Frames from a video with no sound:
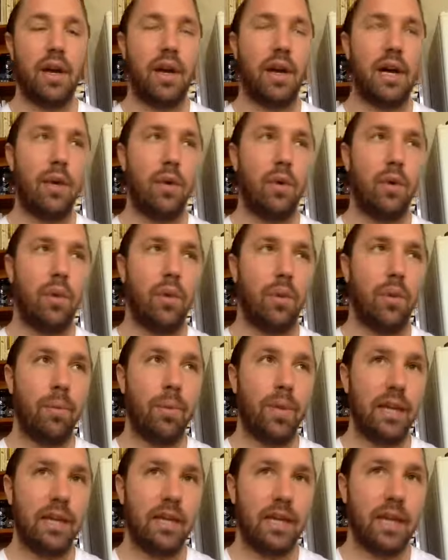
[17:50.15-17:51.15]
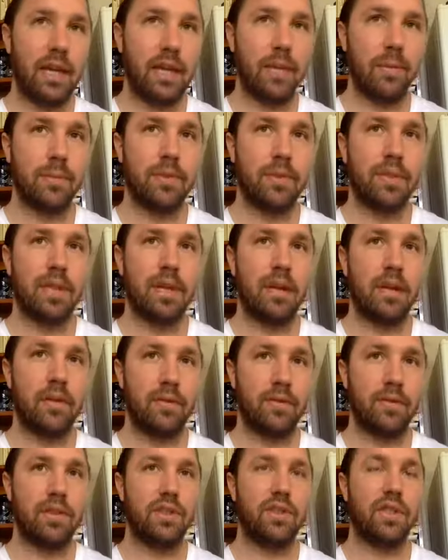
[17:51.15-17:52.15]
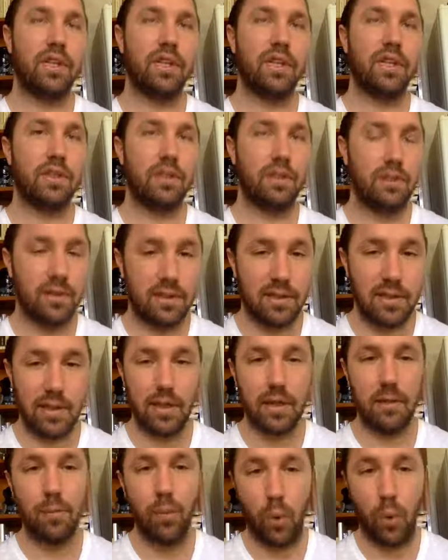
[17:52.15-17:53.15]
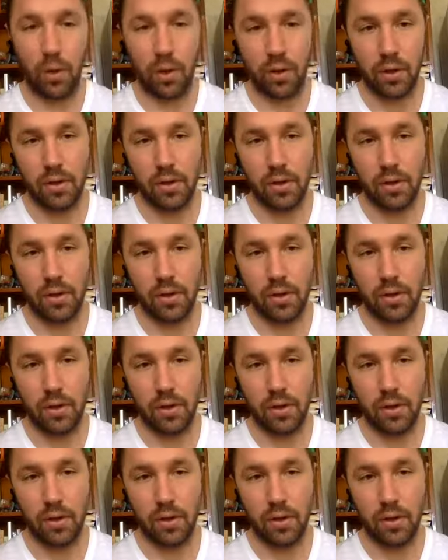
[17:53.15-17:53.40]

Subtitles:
I will many times kind of suggest to sing more,